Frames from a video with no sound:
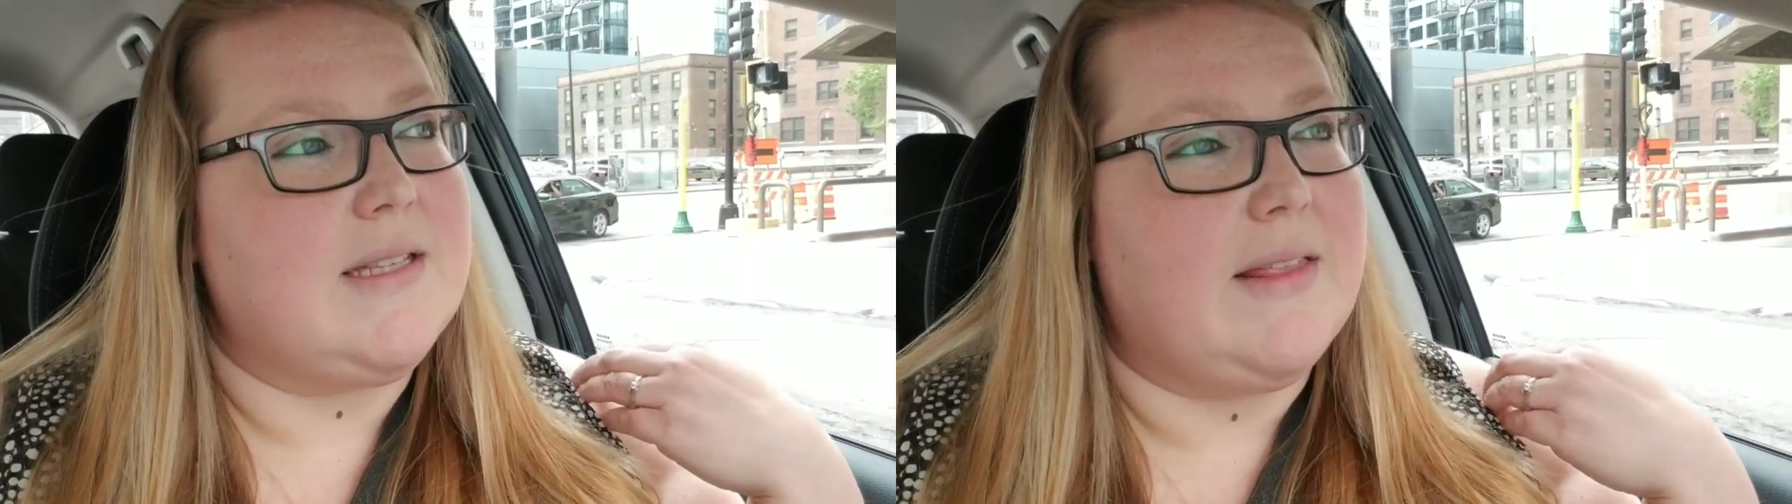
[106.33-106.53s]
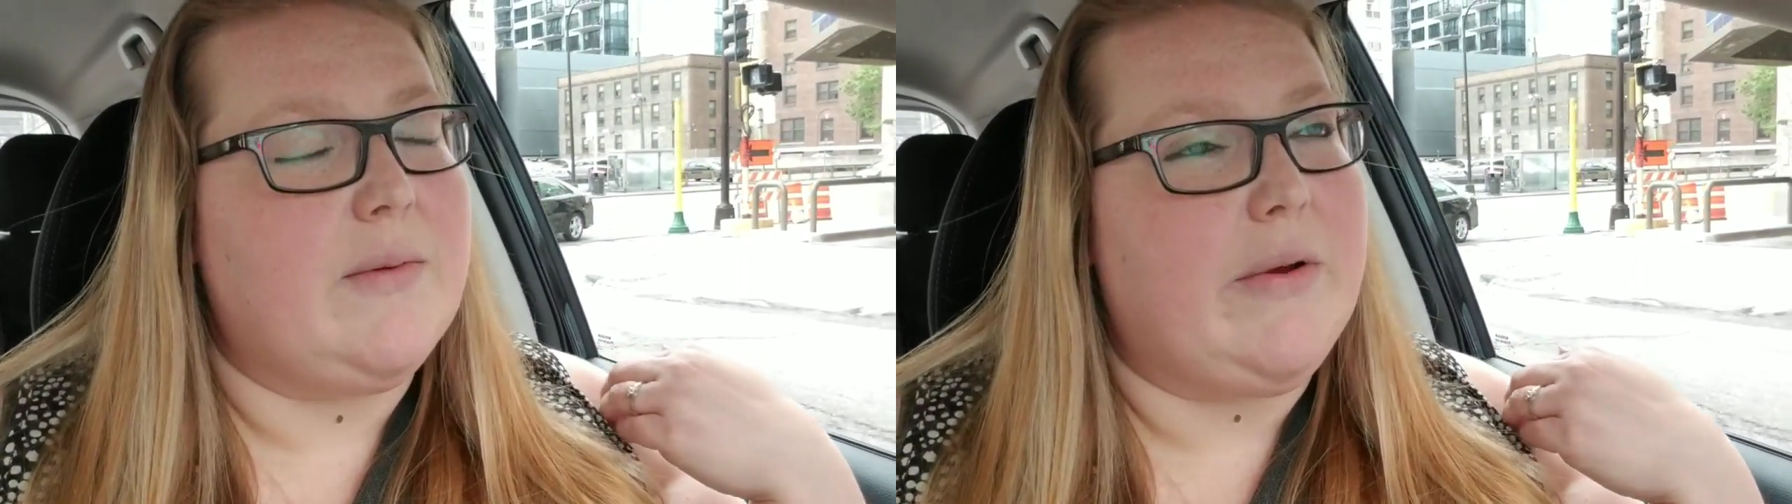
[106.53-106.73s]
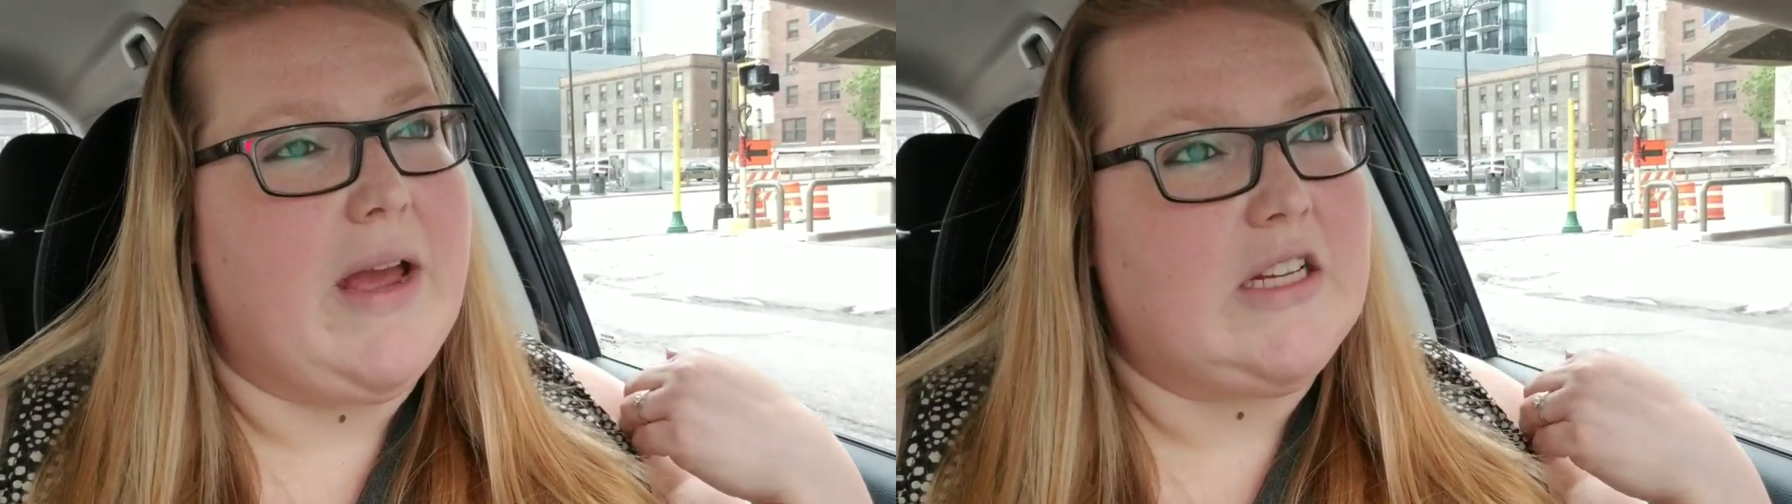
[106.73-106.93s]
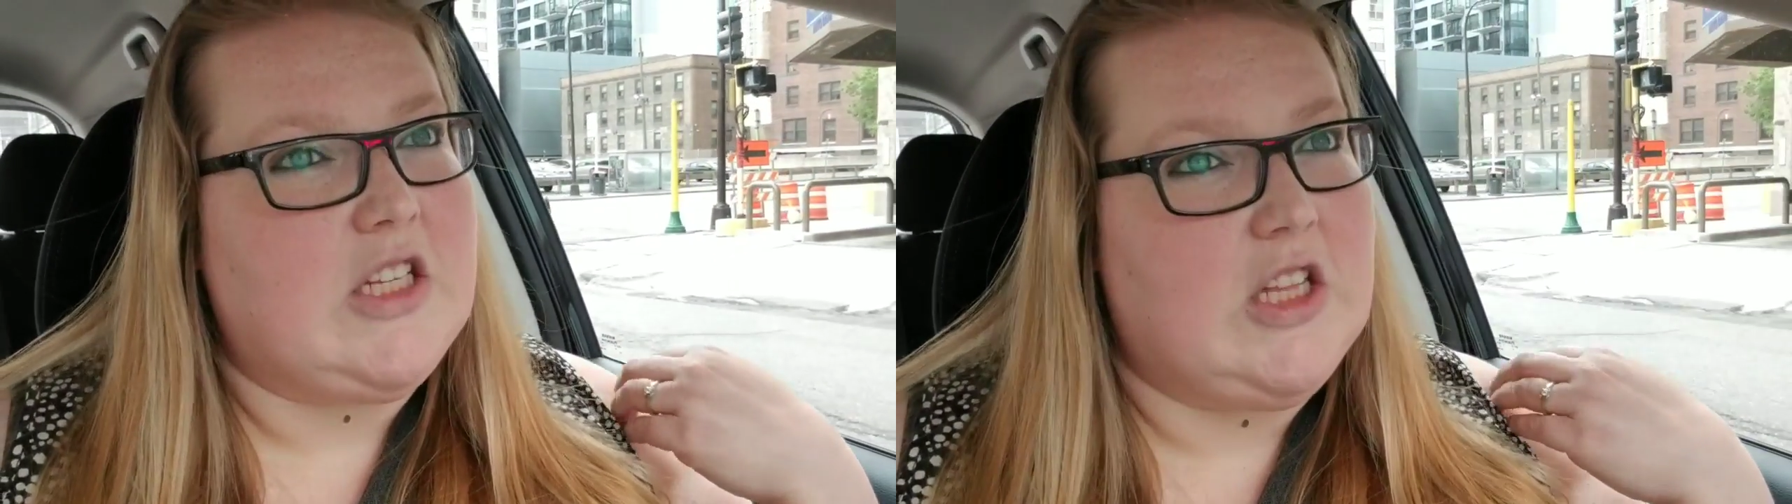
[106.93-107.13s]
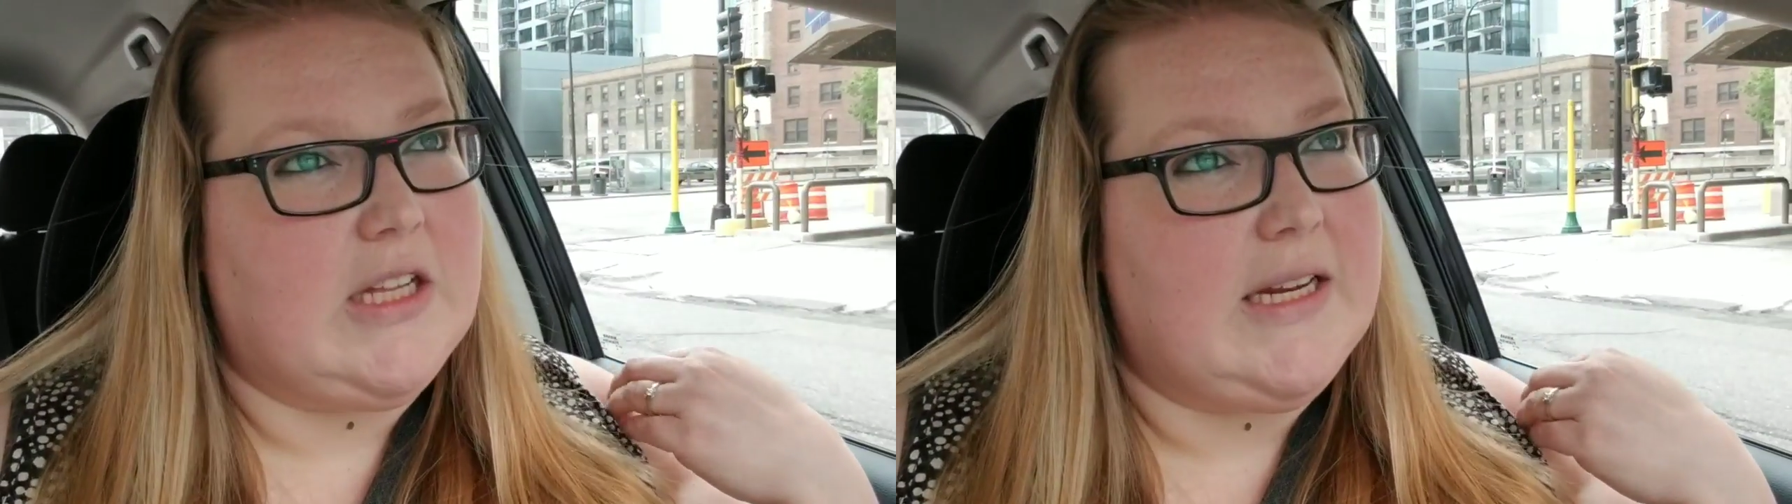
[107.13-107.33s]
I think we're
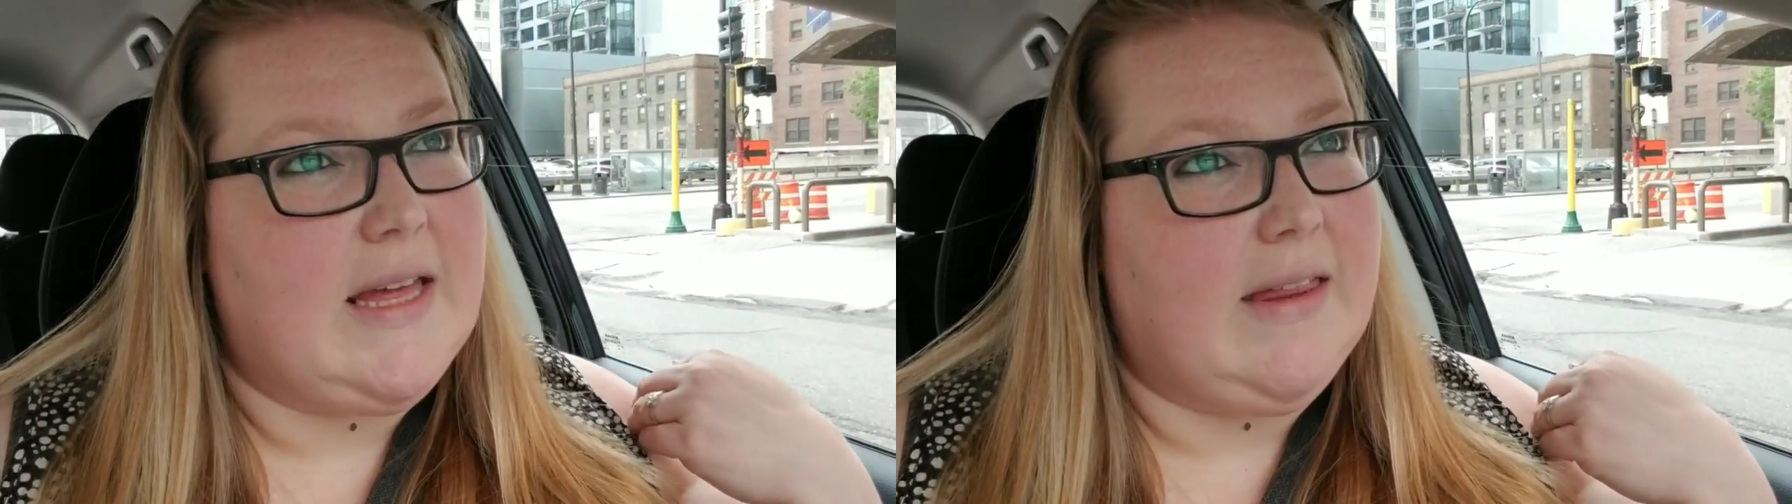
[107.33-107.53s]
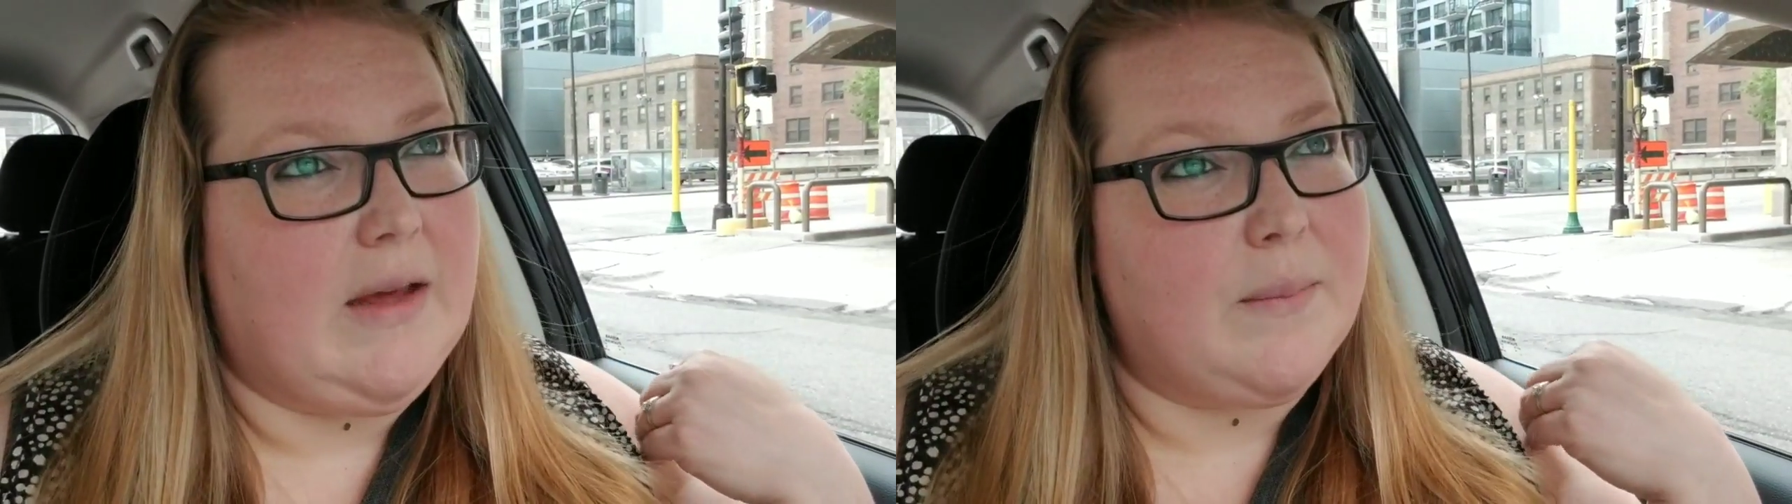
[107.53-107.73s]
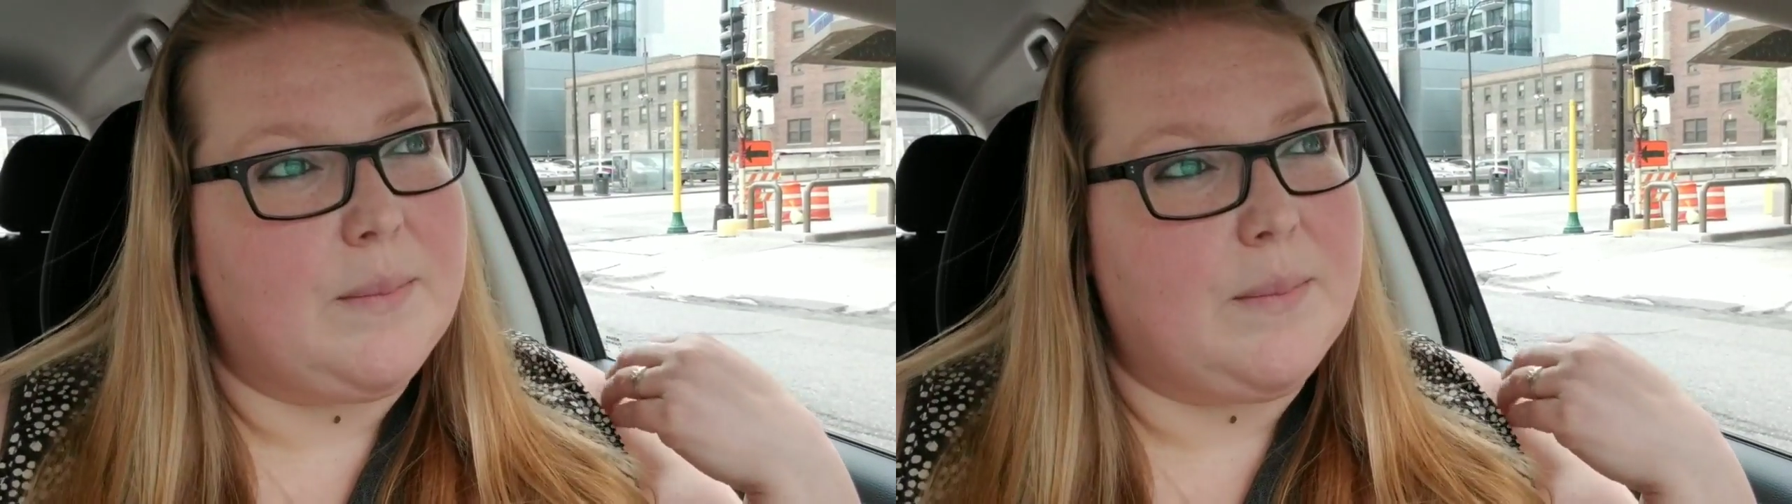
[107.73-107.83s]
actually looking at like